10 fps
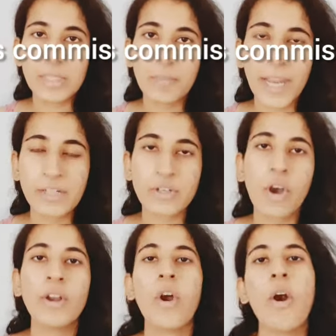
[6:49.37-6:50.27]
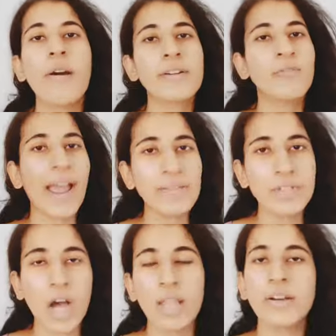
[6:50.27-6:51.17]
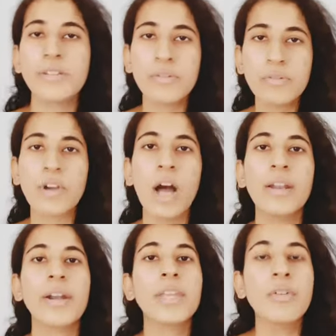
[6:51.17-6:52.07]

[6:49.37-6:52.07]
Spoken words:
Patreon or $5, $2,